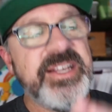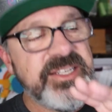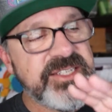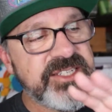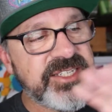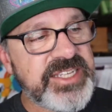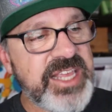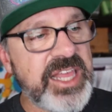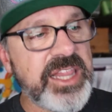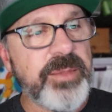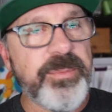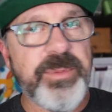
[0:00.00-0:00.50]

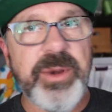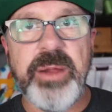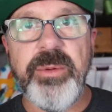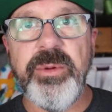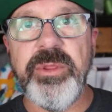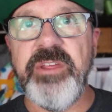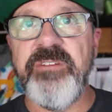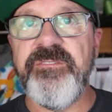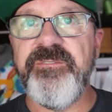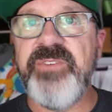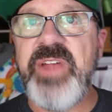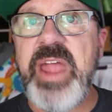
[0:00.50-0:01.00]
celebrate
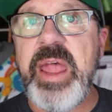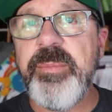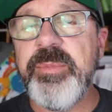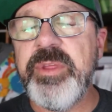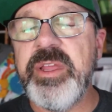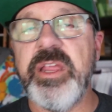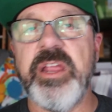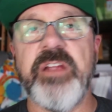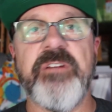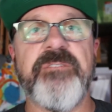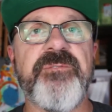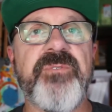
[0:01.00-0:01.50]
with your
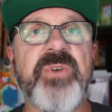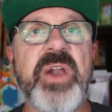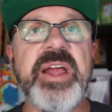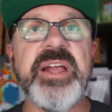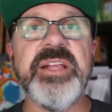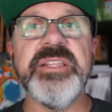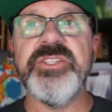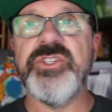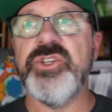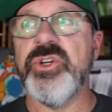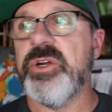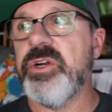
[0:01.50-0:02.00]
family, your
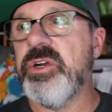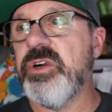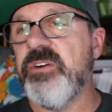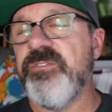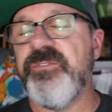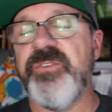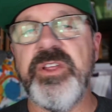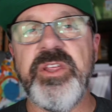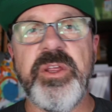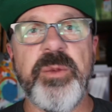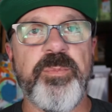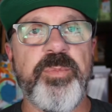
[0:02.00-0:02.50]
friends, your
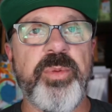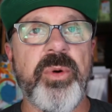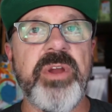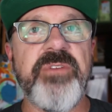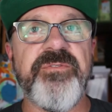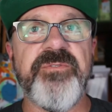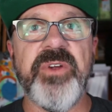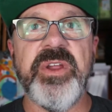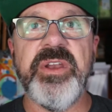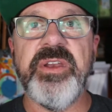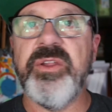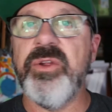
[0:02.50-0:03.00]
girlfriend, your
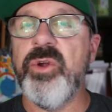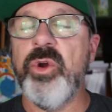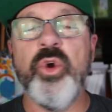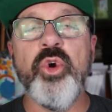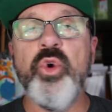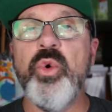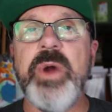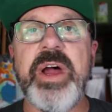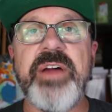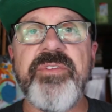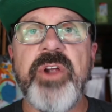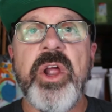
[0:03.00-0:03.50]
boyfriend,
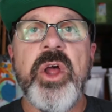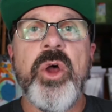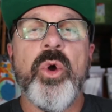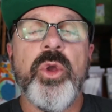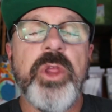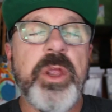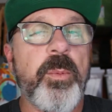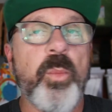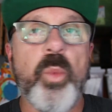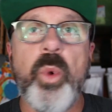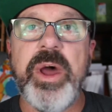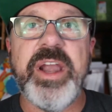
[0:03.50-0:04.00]
whoever,
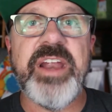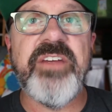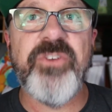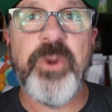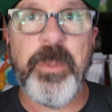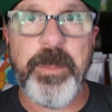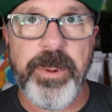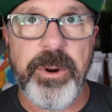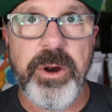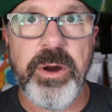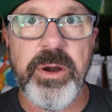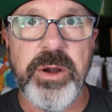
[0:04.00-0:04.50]

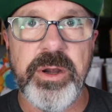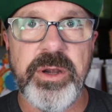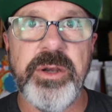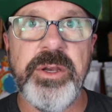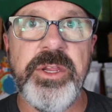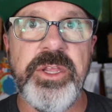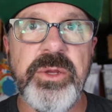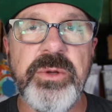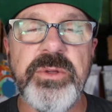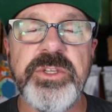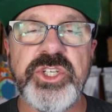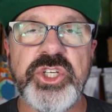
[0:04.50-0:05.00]
whatever partner
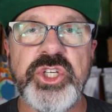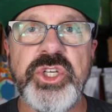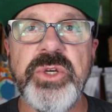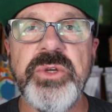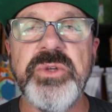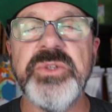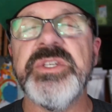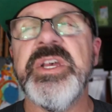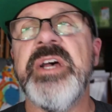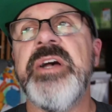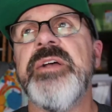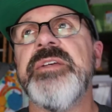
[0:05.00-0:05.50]
you
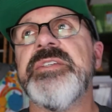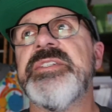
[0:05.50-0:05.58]
choose.